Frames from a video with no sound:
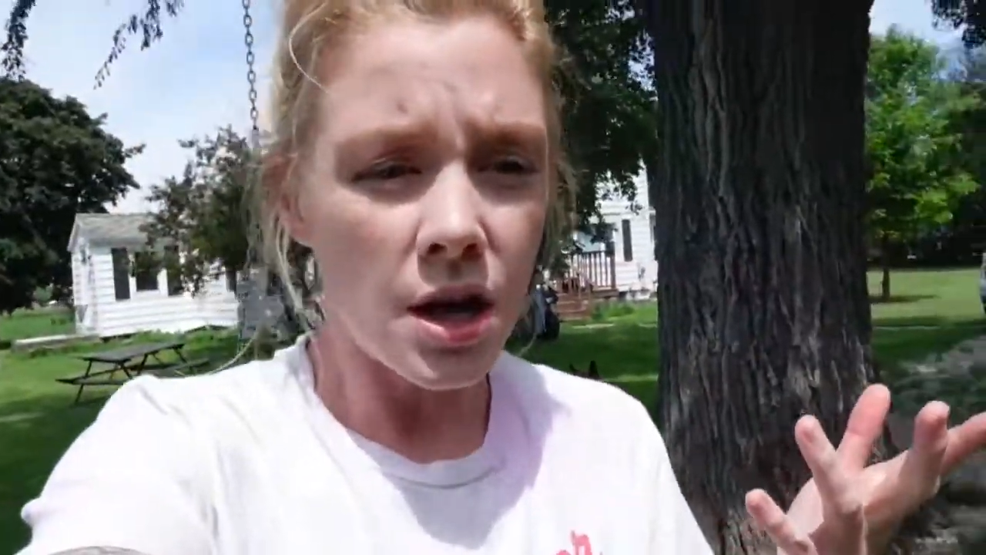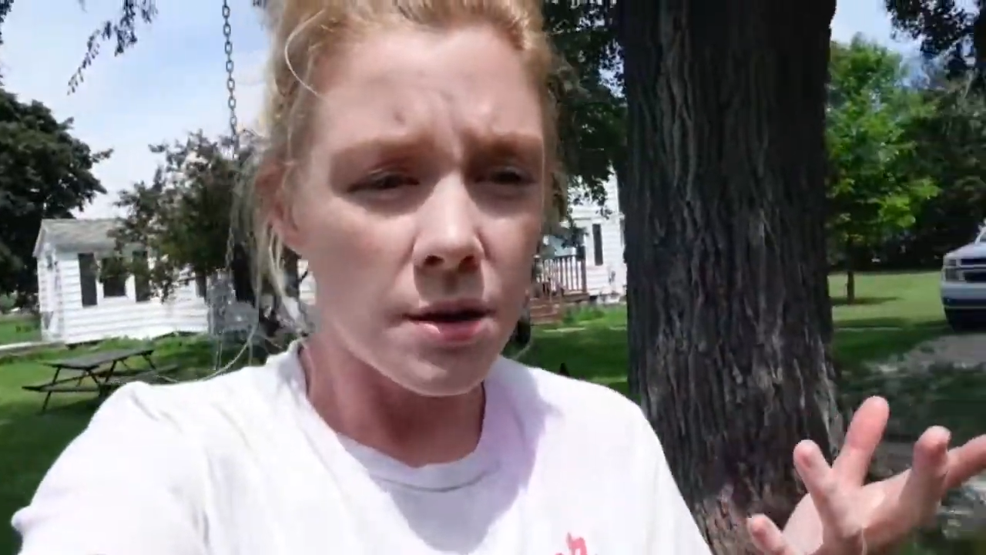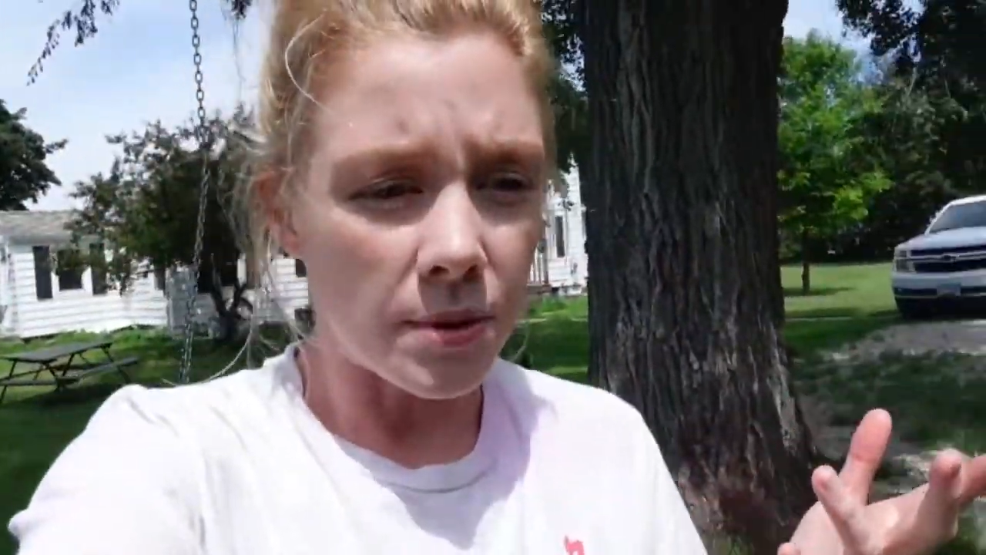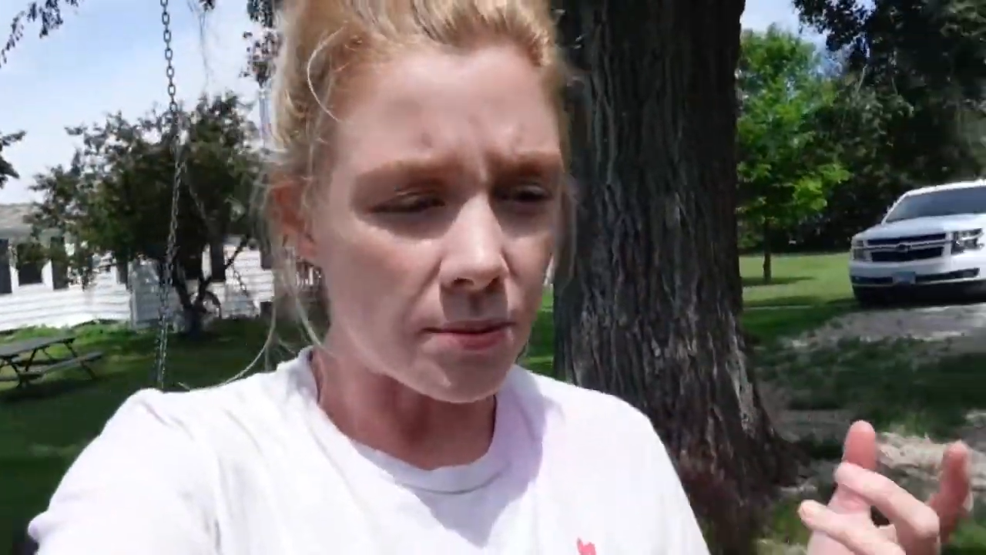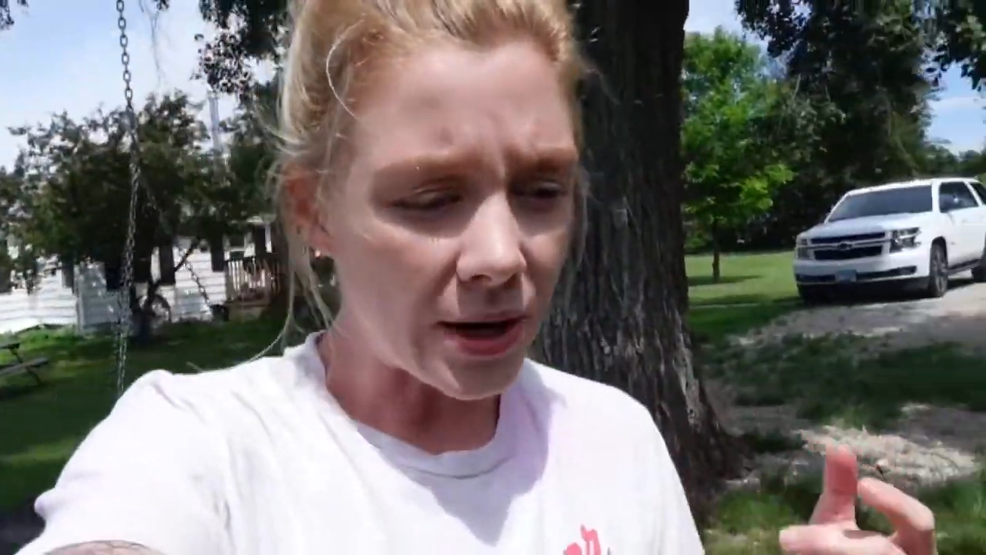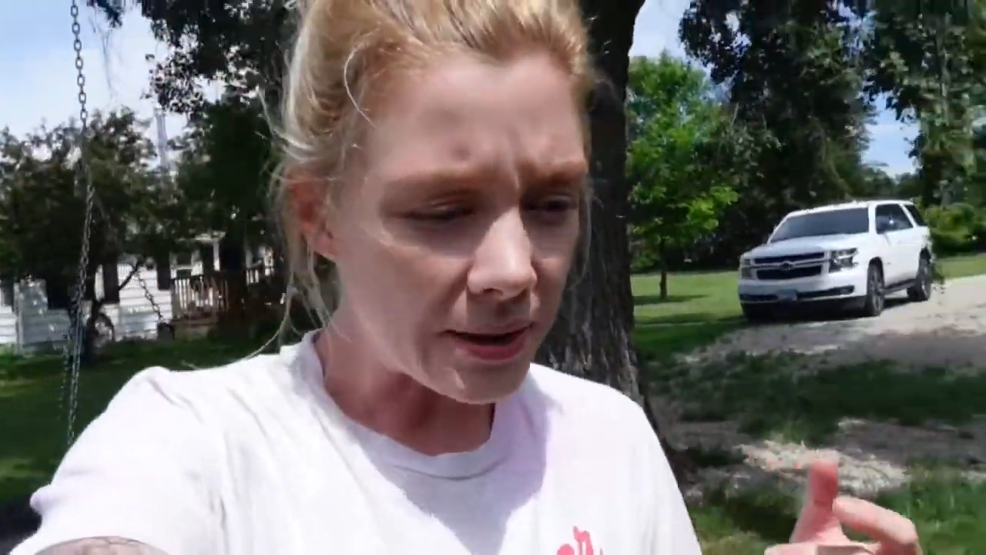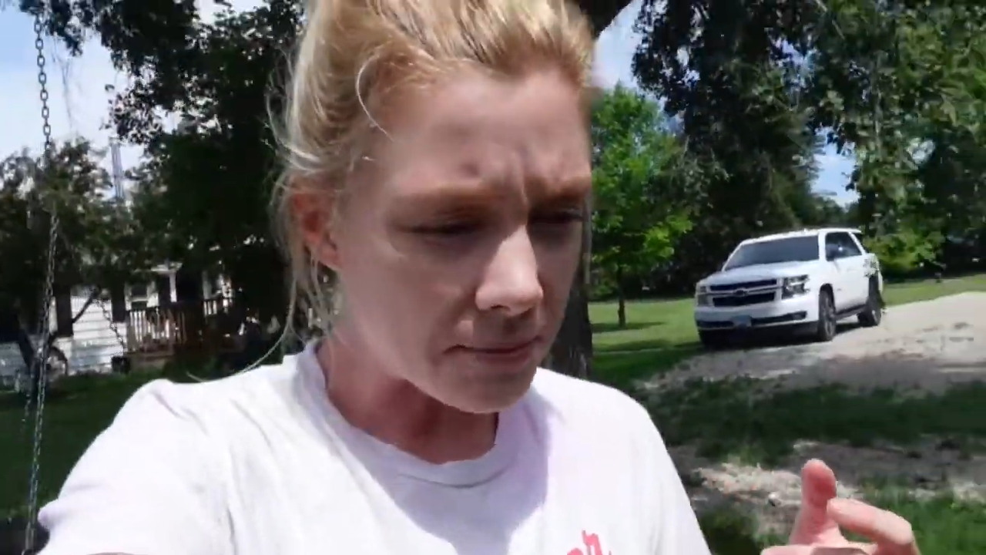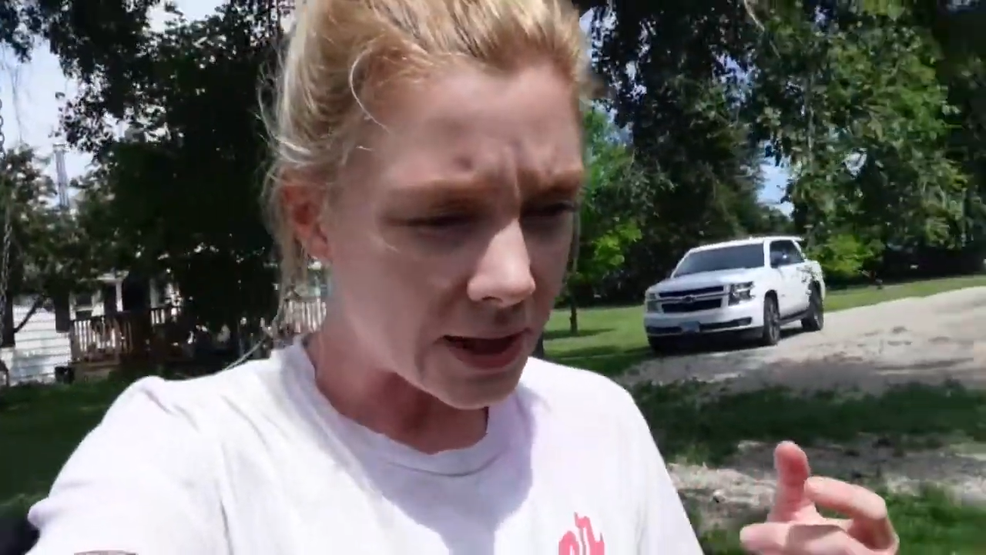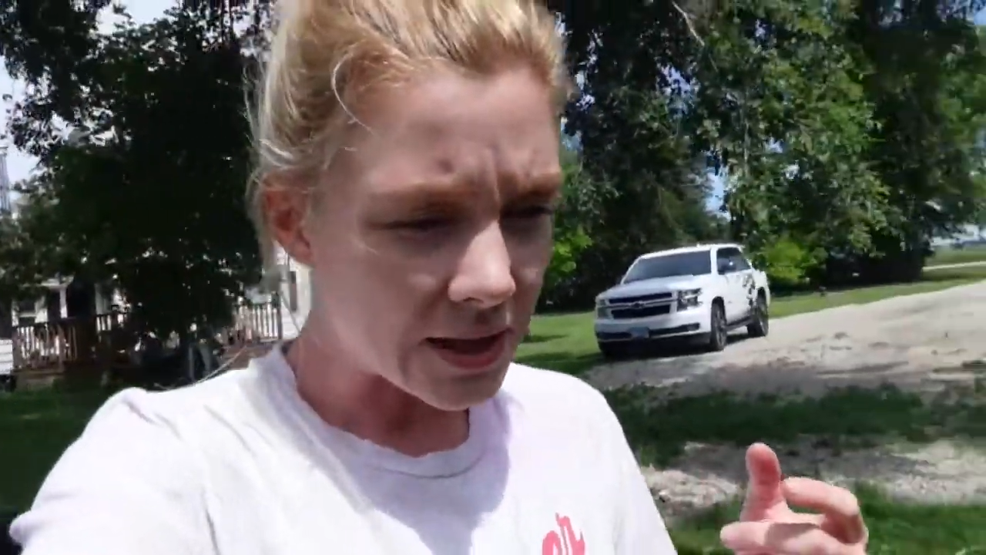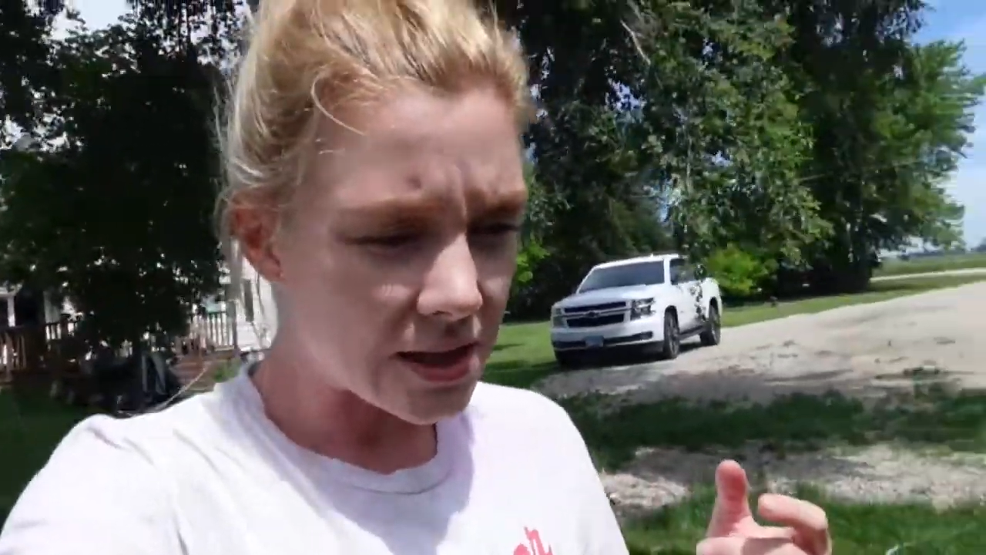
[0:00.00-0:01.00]
but Brett
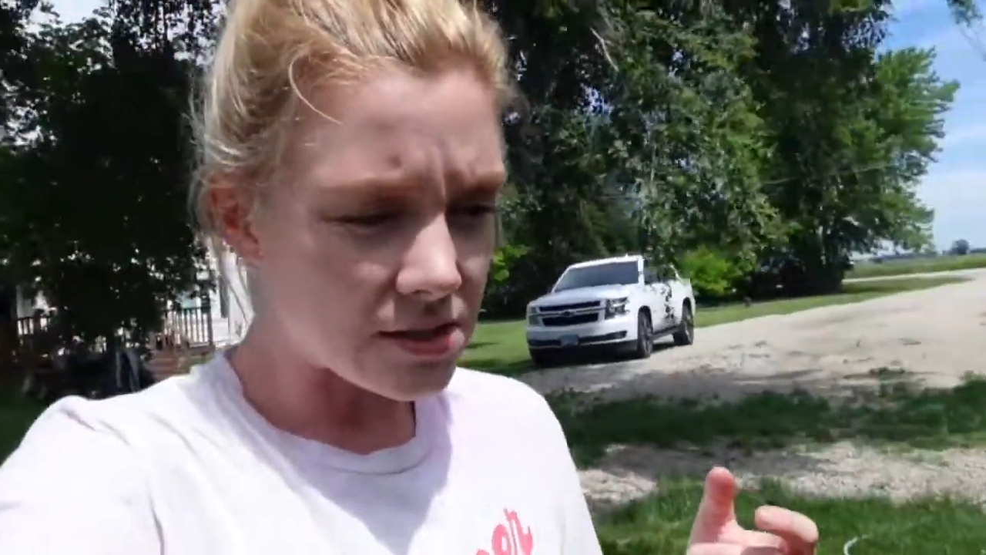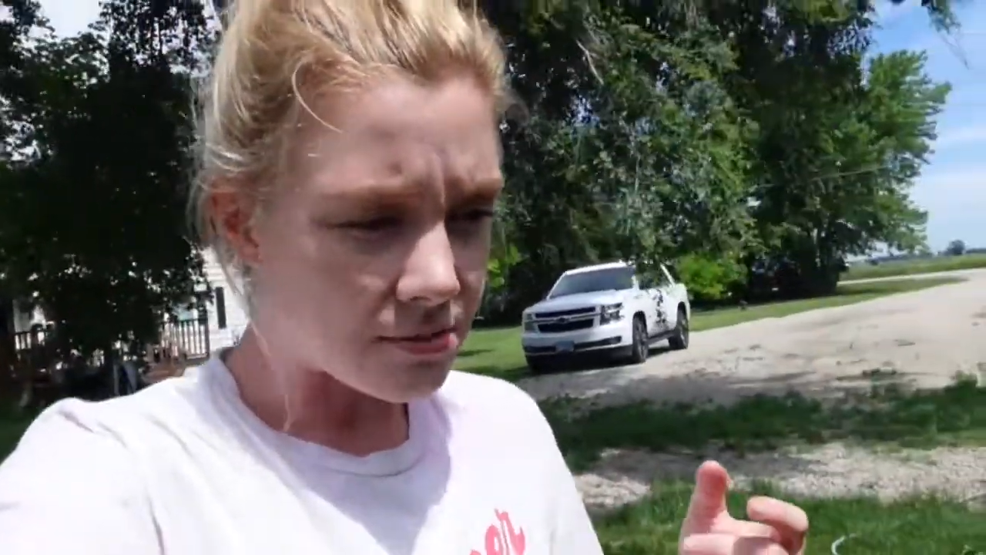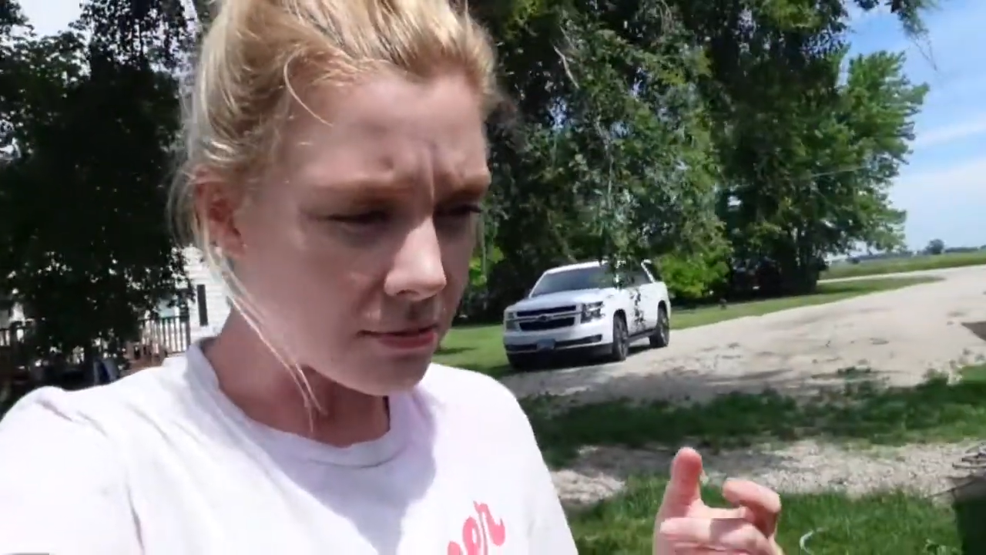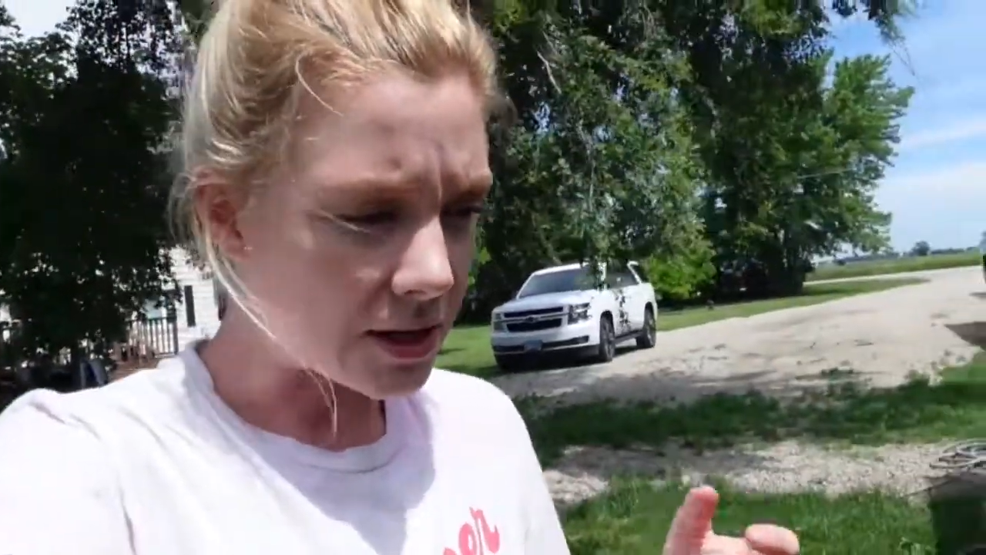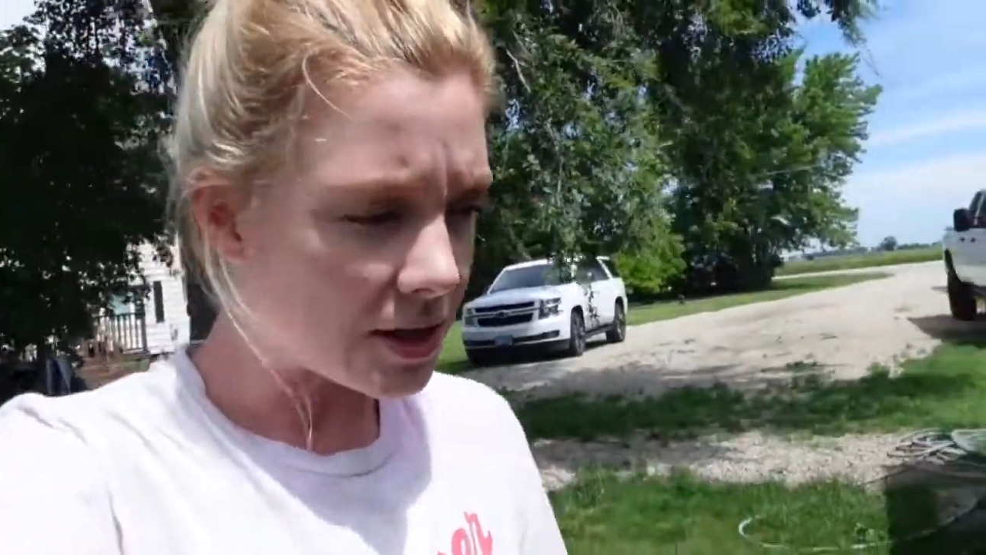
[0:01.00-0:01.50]
made this mud